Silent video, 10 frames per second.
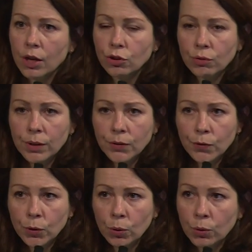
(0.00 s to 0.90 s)

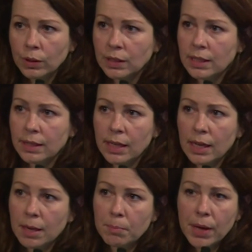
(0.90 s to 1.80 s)
trustful? Did
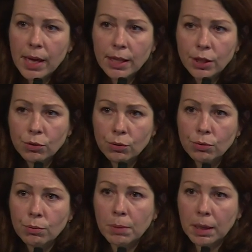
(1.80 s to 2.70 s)
they pay
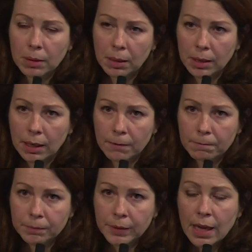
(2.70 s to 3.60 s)
you? Blah, blah, blah.
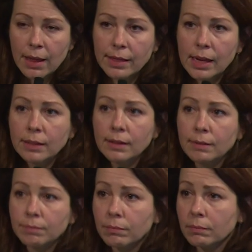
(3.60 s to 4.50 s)

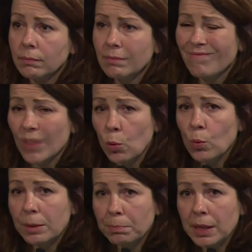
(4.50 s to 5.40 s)
That's
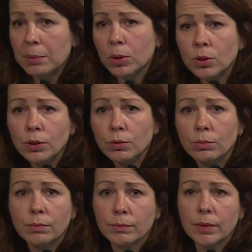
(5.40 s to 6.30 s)
what people do
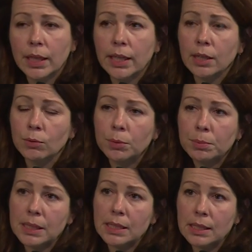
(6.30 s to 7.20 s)
in our
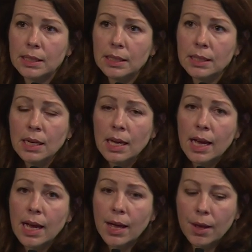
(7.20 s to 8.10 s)
business.
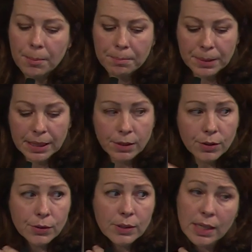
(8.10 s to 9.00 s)

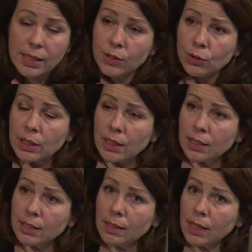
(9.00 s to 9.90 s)
Because as you
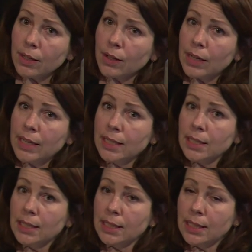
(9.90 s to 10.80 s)
can
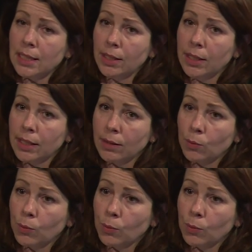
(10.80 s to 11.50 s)
easily see